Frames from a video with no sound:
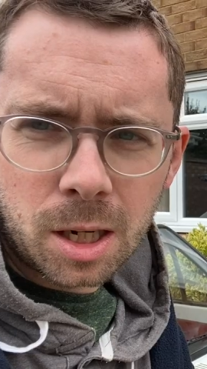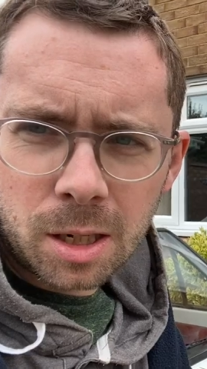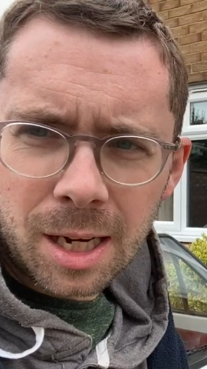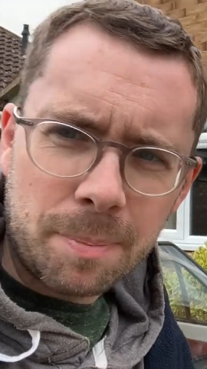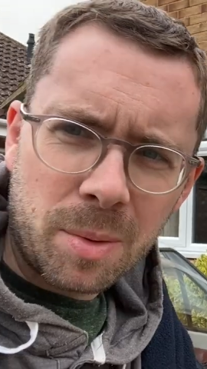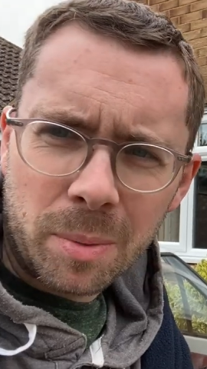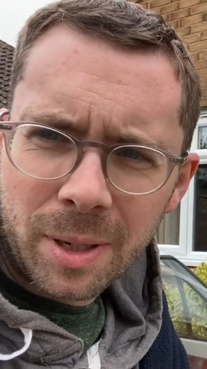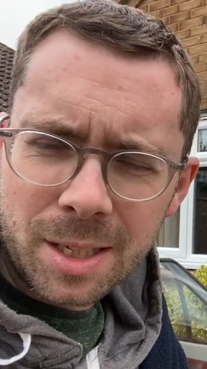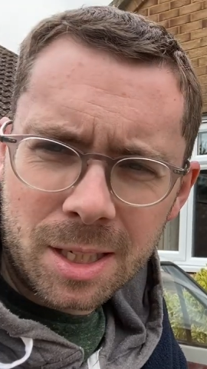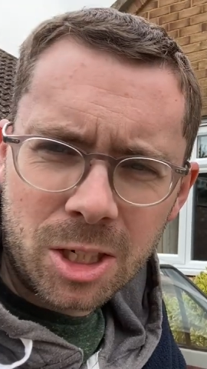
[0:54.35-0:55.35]
clamp them up
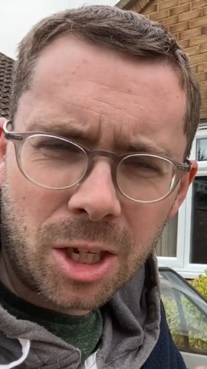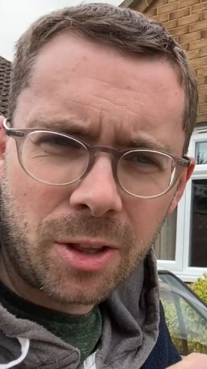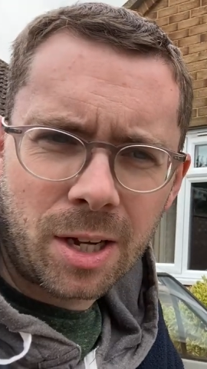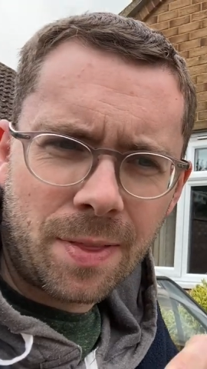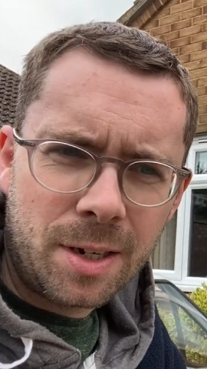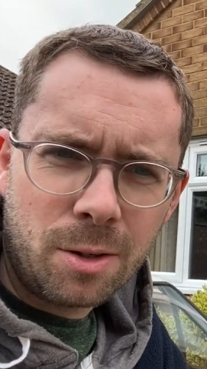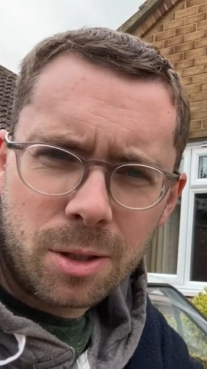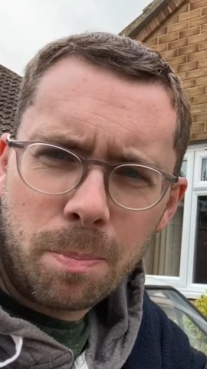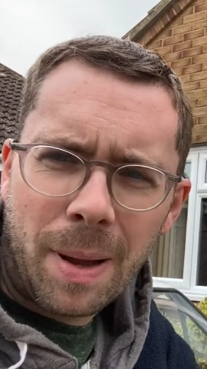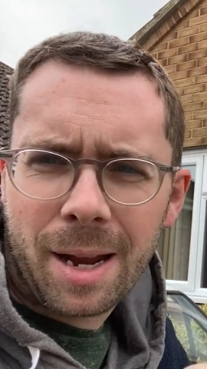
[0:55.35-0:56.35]
against each other and then use
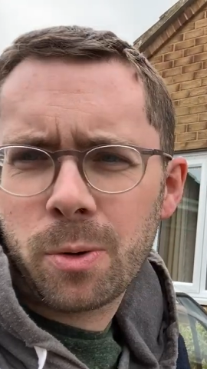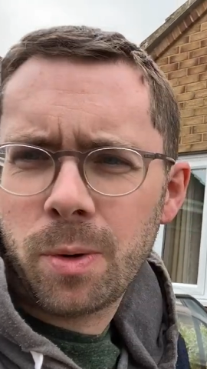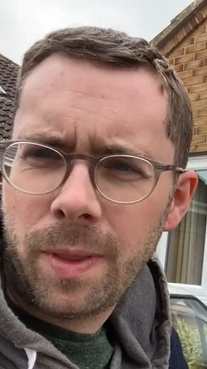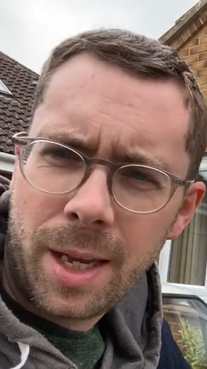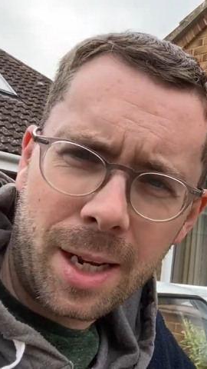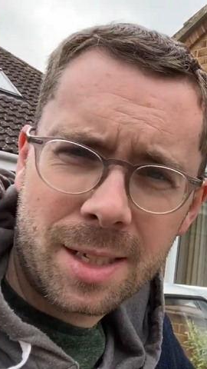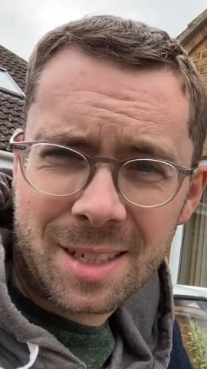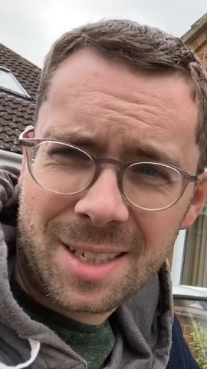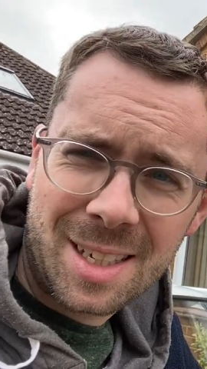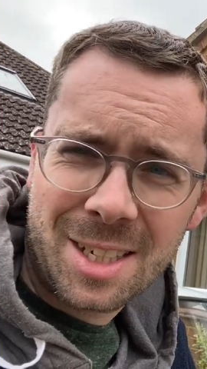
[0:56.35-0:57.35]
the back one then as
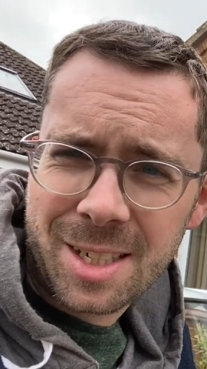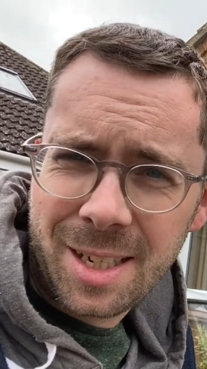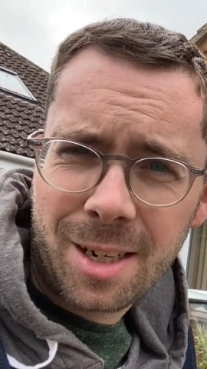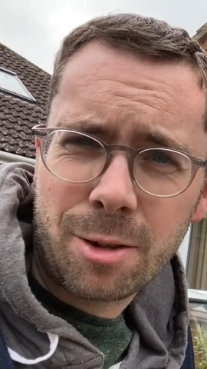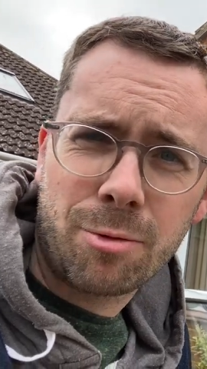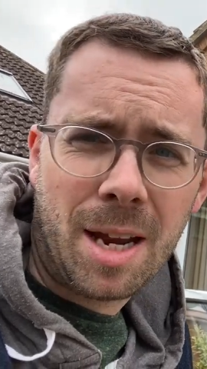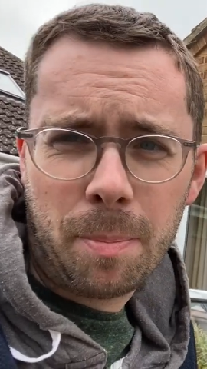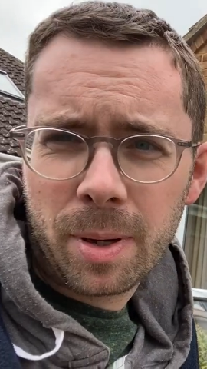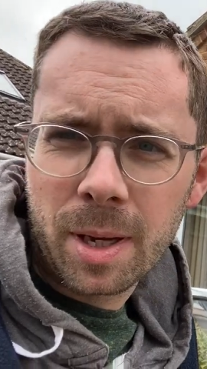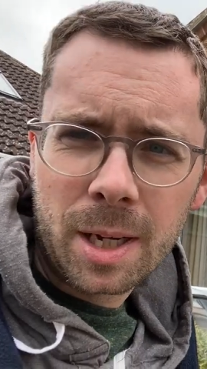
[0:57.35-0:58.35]
essentially a grip
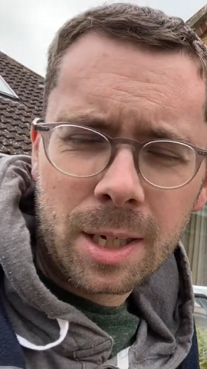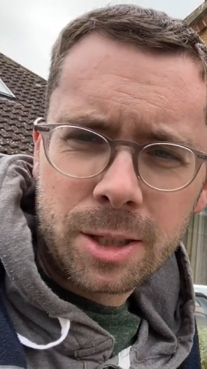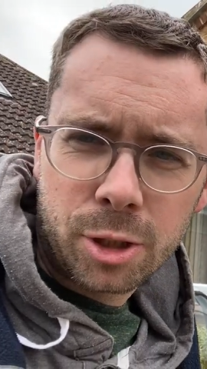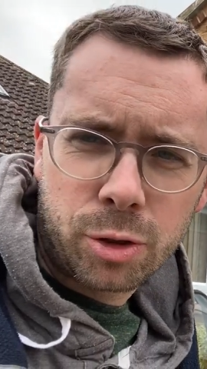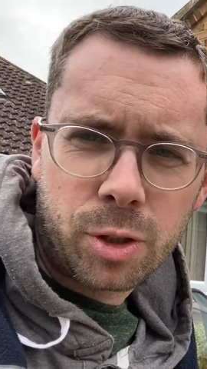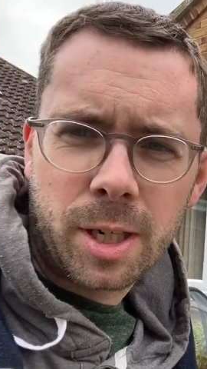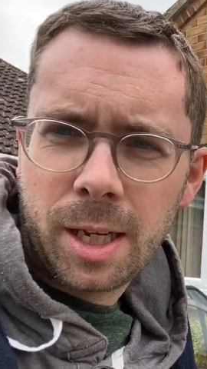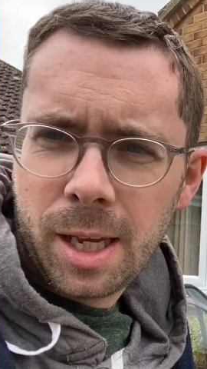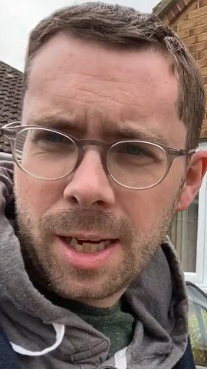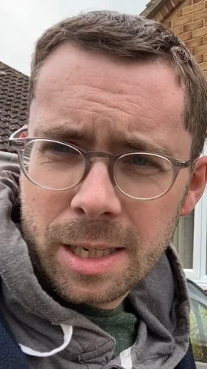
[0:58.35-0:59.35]
to
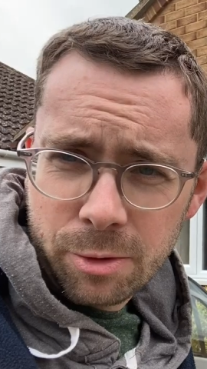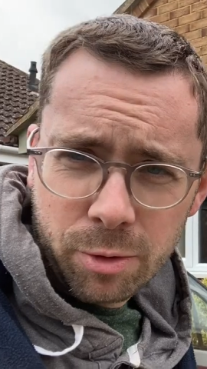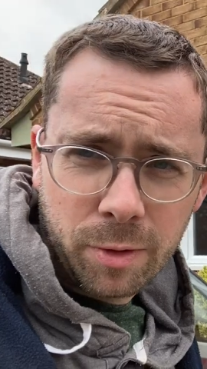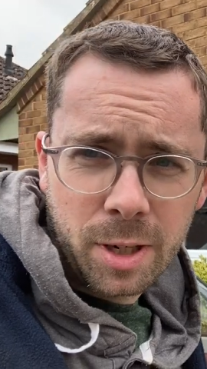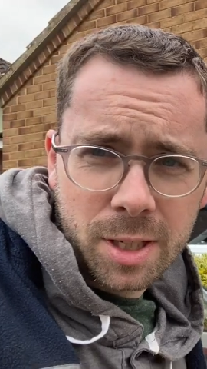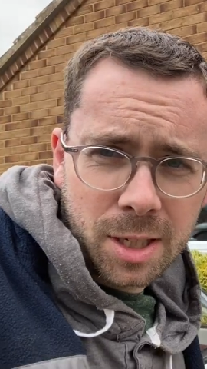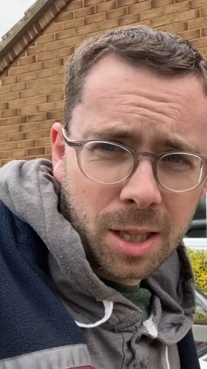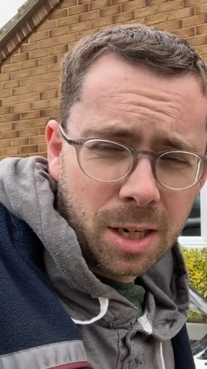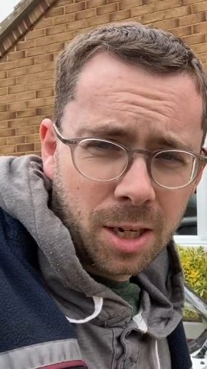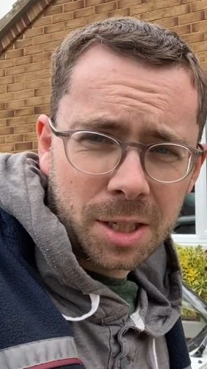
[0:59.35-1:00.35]
try and reverse
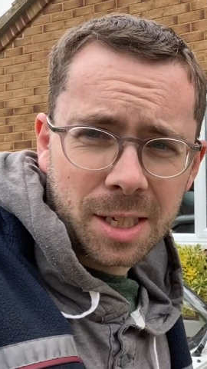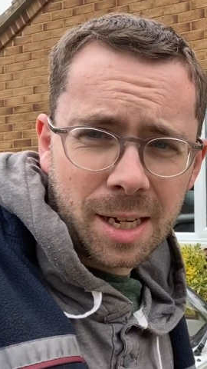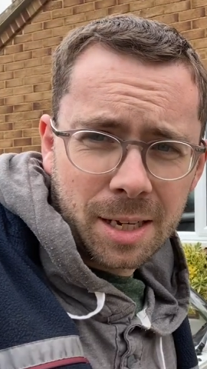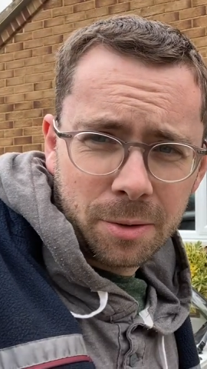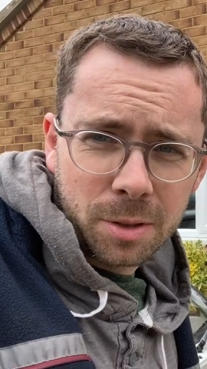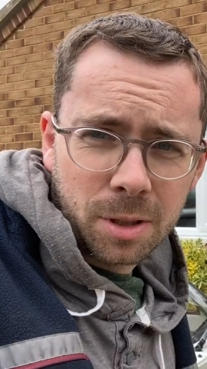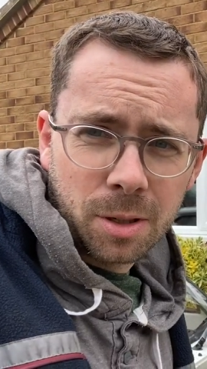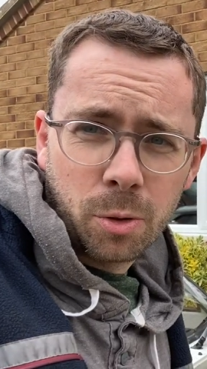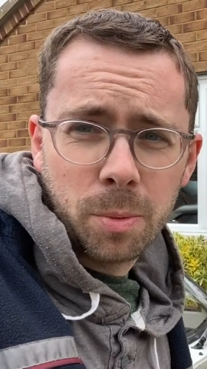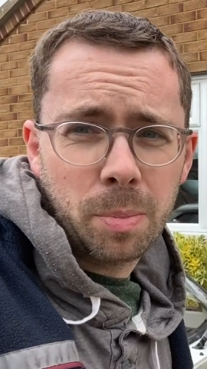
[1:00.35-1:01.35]
the nut out,
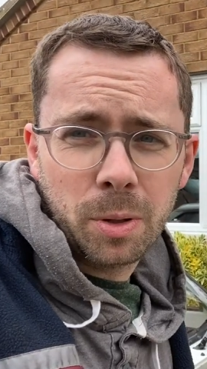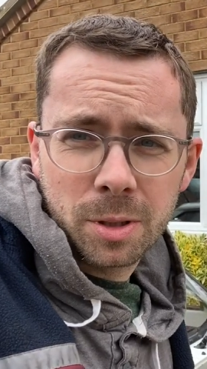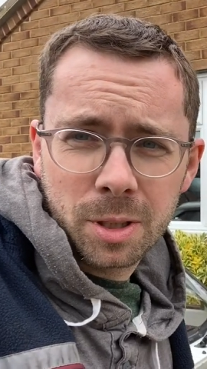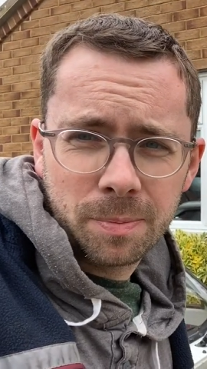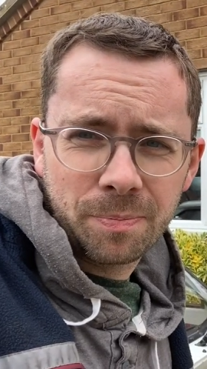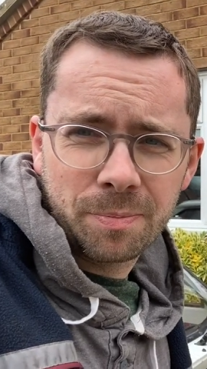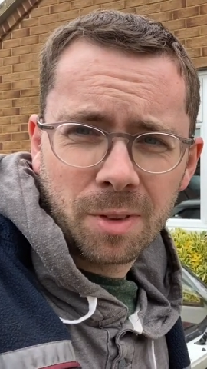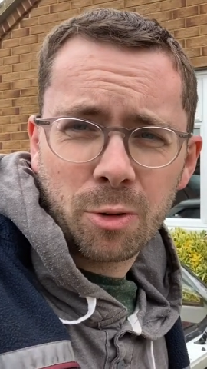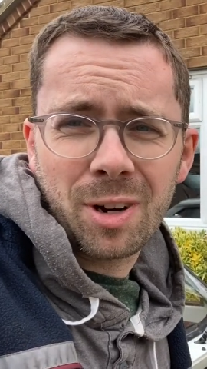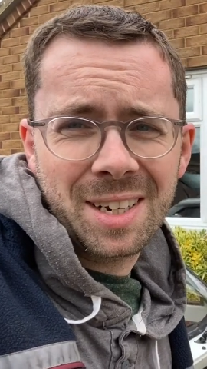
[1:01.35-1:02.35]
or the bolt
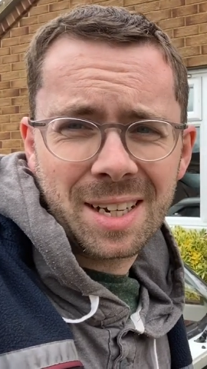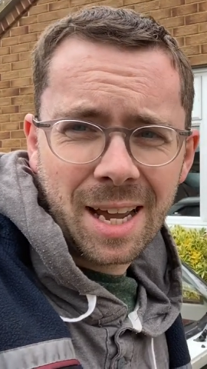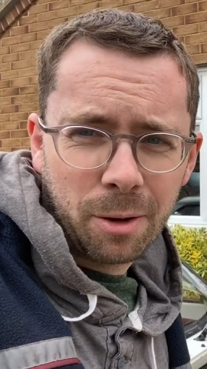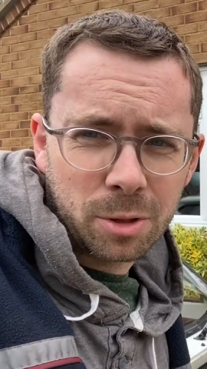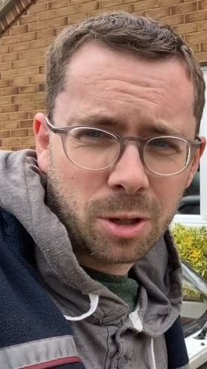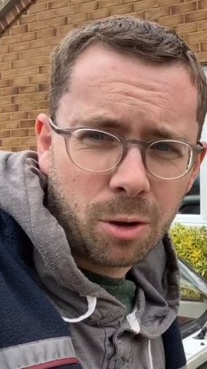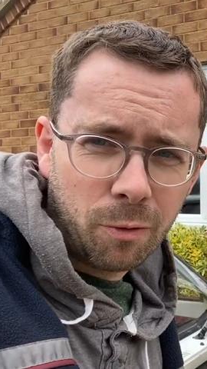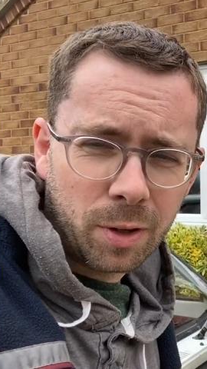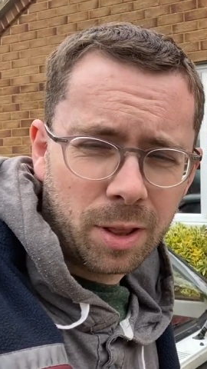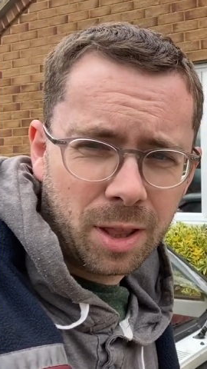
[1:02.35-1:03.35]
thread out of
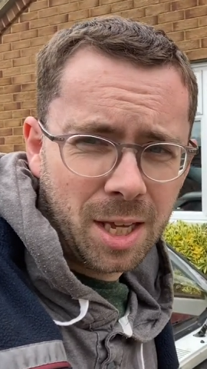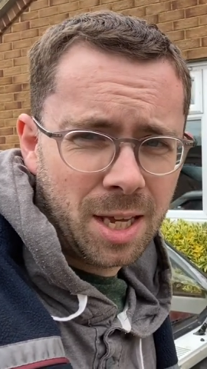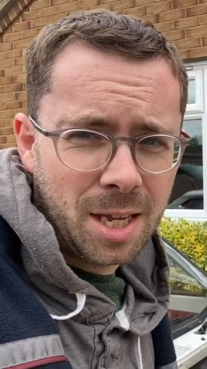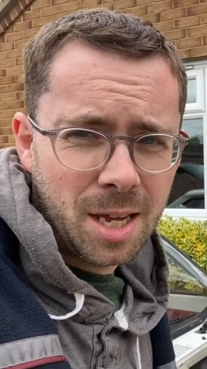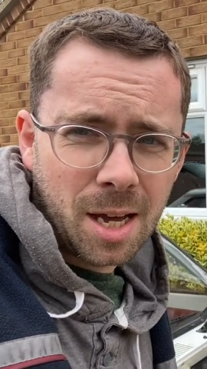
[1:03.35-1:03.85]
the